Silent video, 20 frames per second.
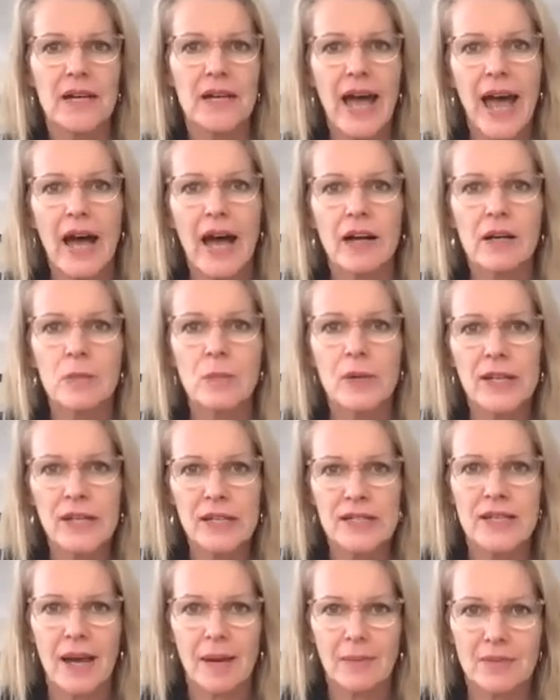How can we
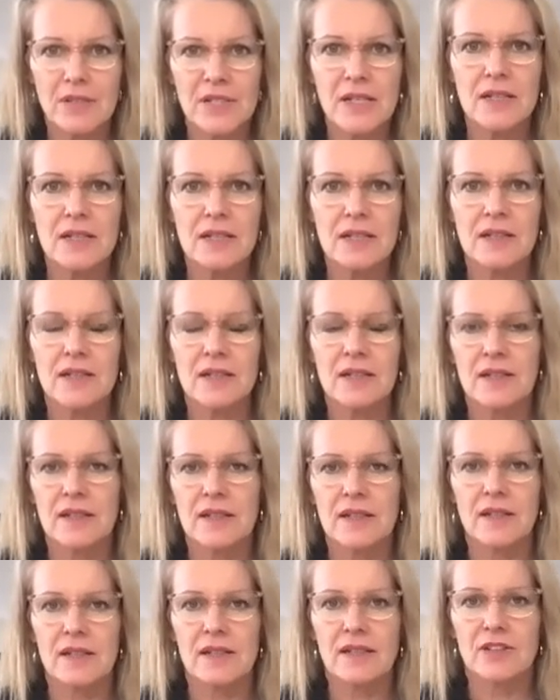adapt it
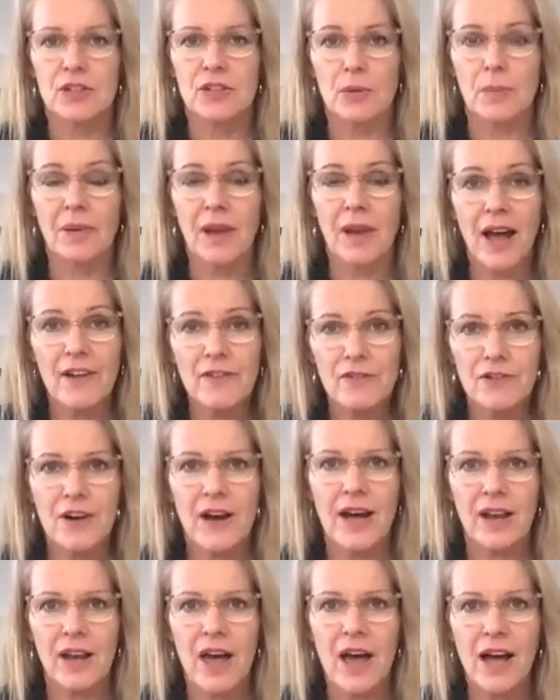to apply for
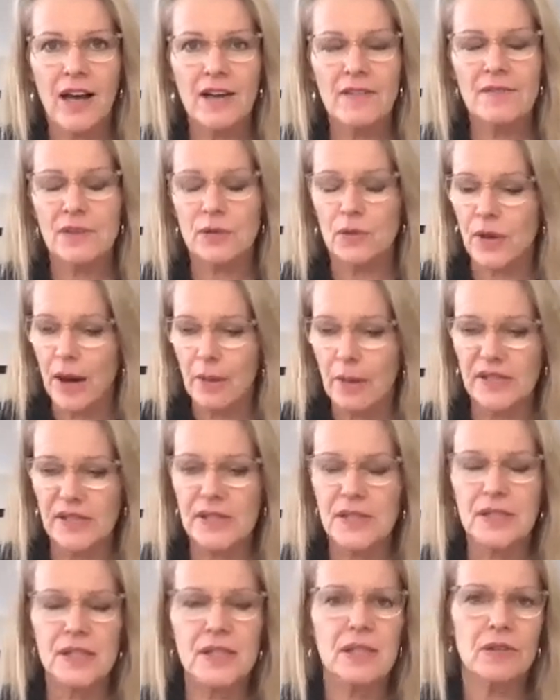our lives or our
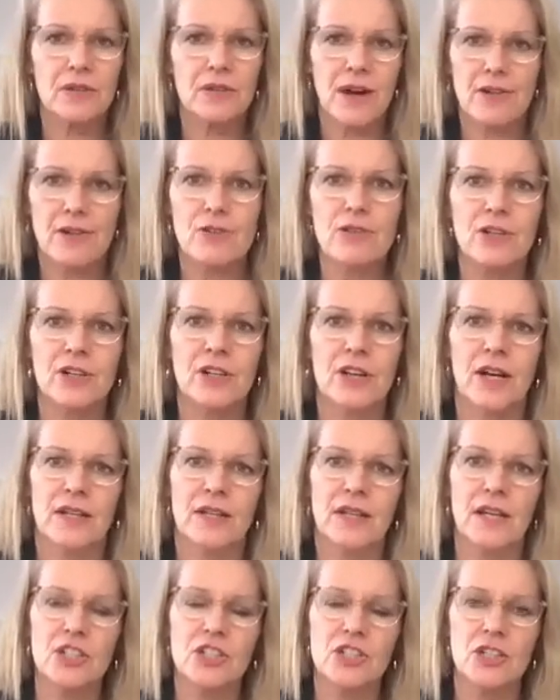businesses or our
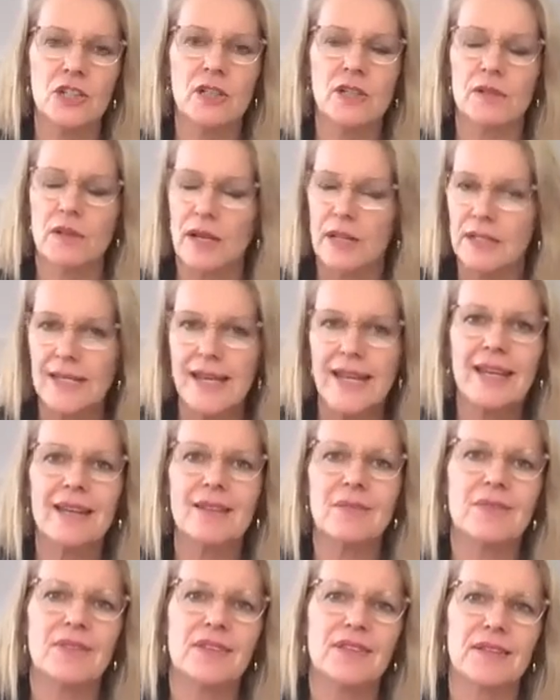organizations or our
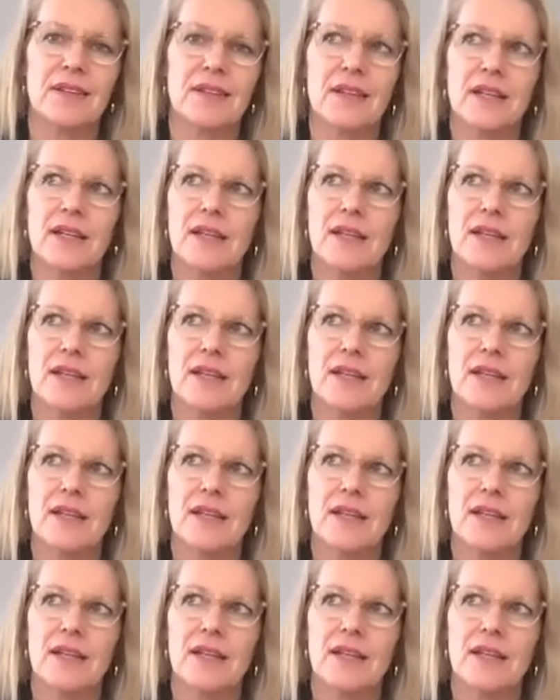teams,